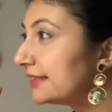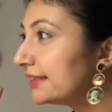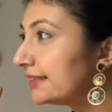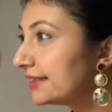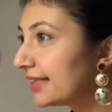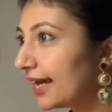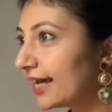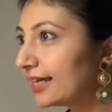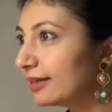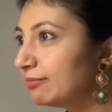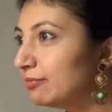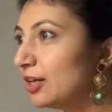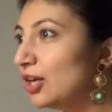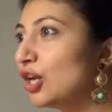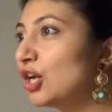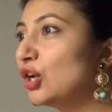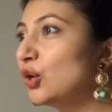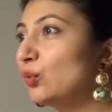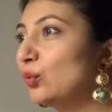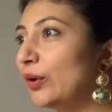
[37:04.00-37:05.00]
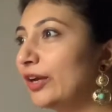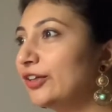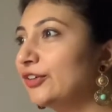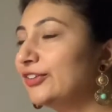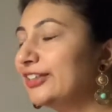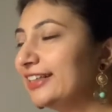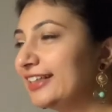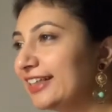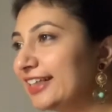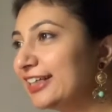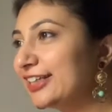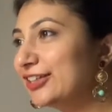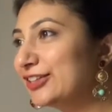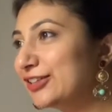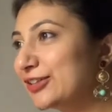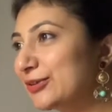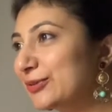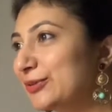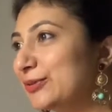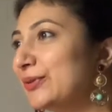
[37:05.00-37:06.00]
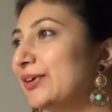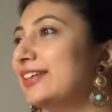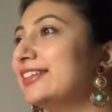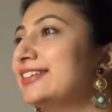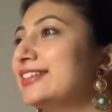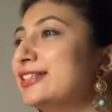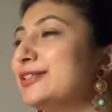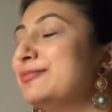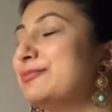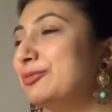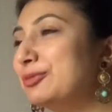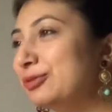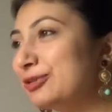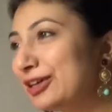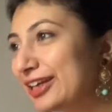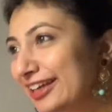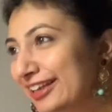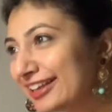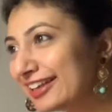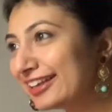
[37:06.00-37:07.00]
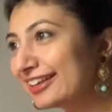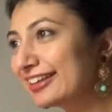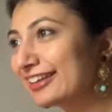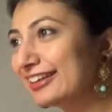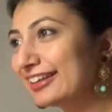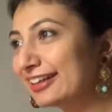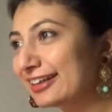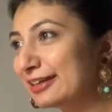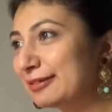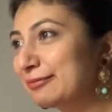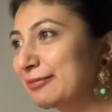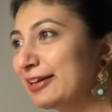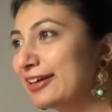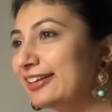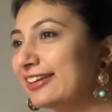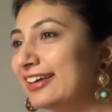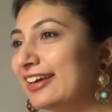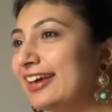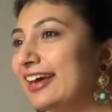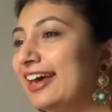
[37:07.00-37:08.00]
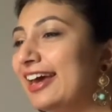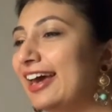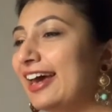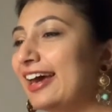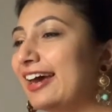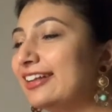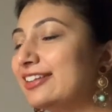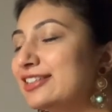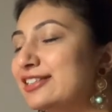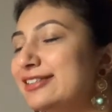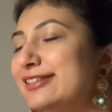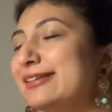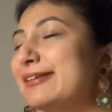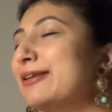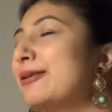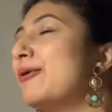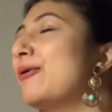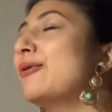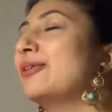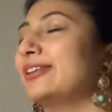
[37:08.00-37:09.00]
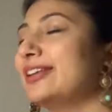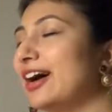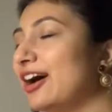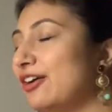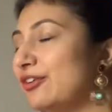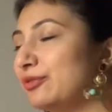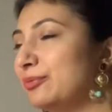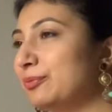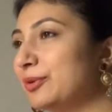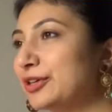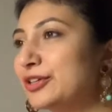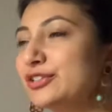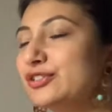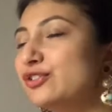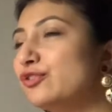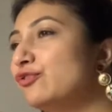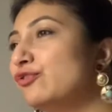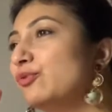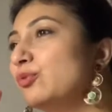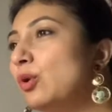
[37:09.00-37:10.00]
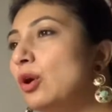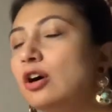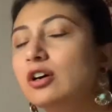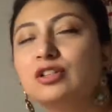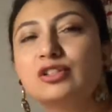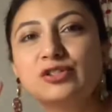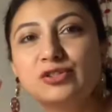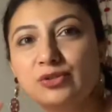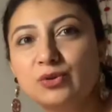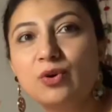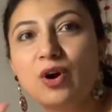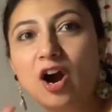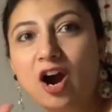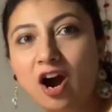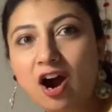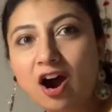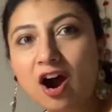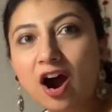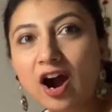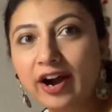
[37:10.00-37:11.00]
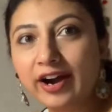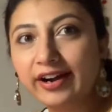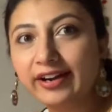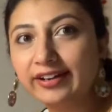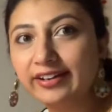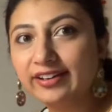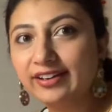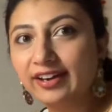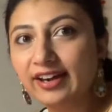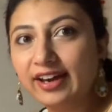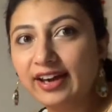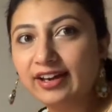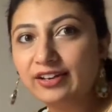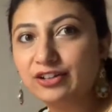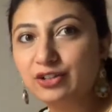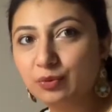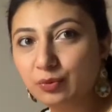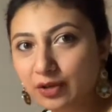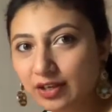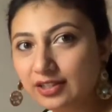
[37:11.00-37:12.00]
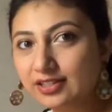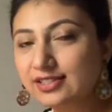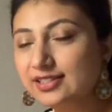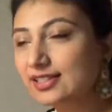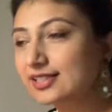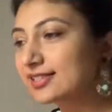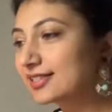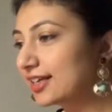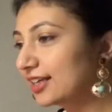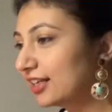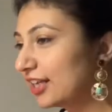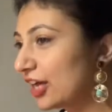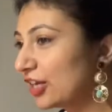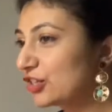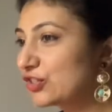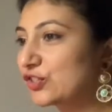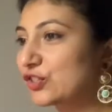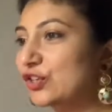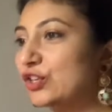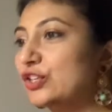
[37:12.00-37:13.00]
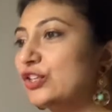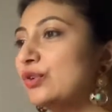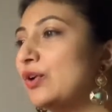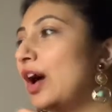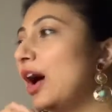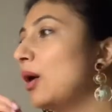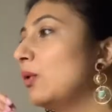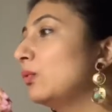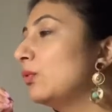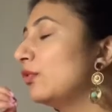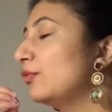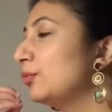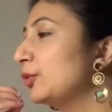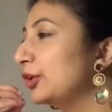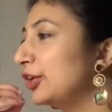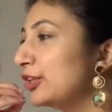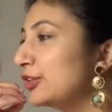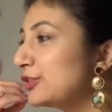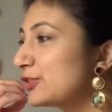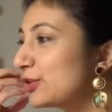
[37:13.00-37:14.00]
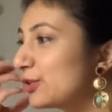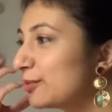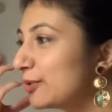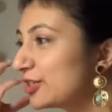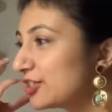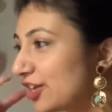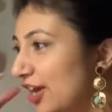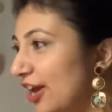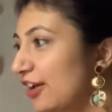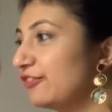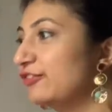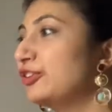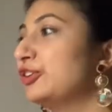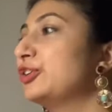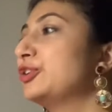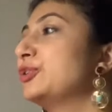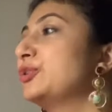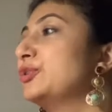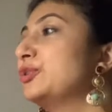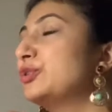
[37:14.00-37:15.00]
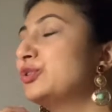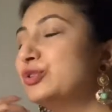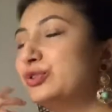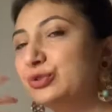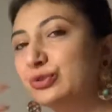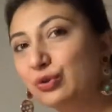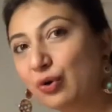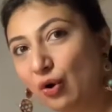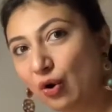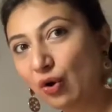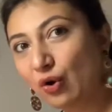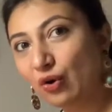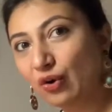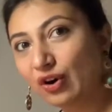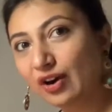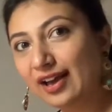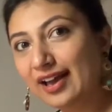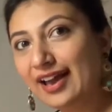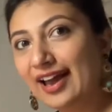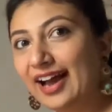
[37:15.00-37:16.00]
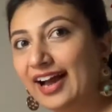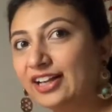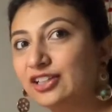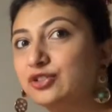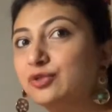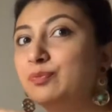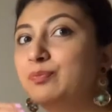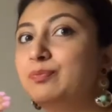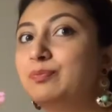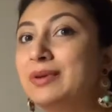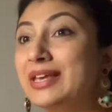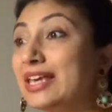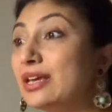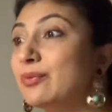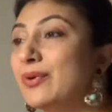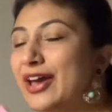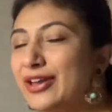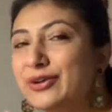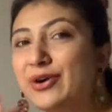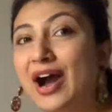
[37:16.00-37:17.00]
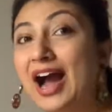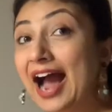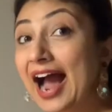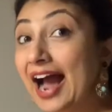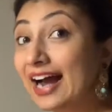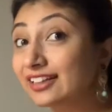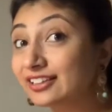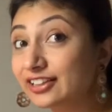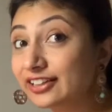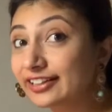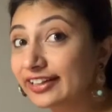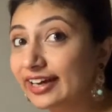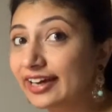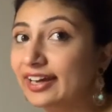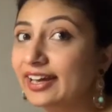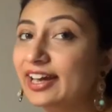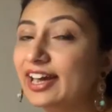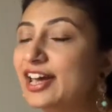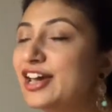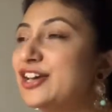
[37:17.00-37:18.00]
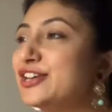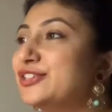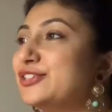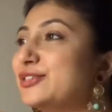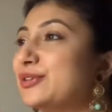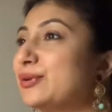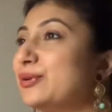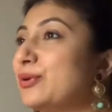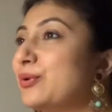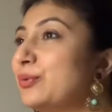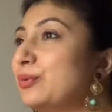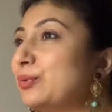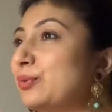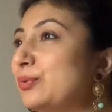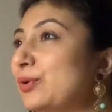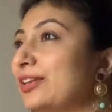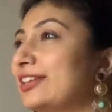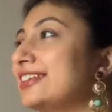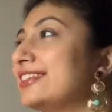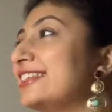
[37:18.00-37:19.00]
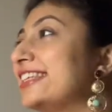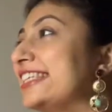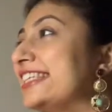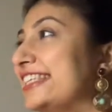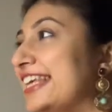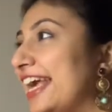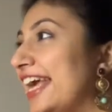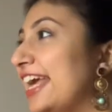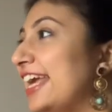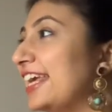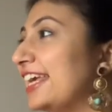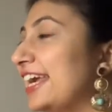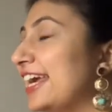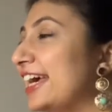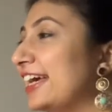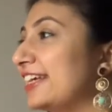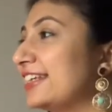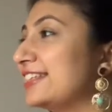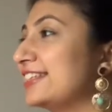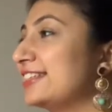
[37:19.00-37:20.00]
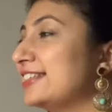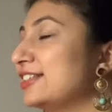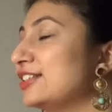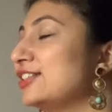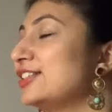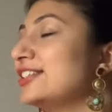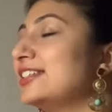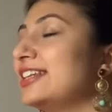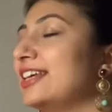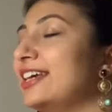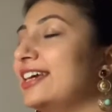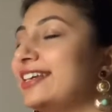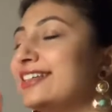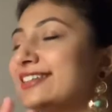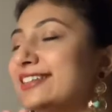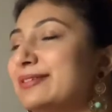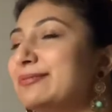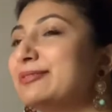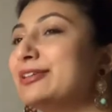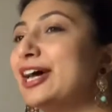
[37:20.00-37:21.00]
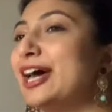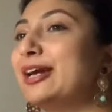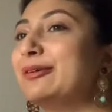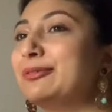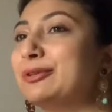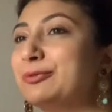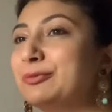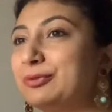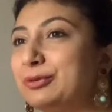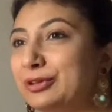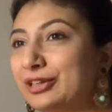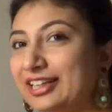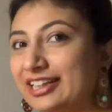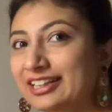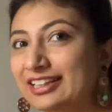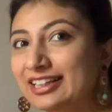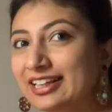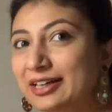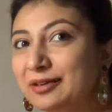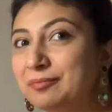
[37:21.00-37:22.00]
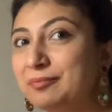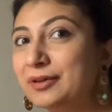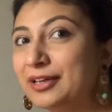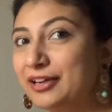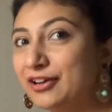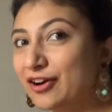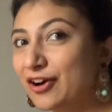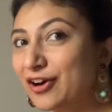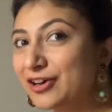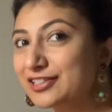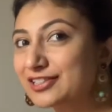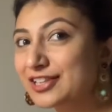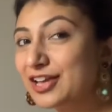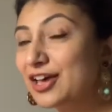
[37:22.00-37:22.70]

time where you need to just breathe in a little bit and just slow down, because you've worked so hard towards this connection. You have put in so much effort to grow and to be where you're at today. So what this is saying is just take some time to breathe, because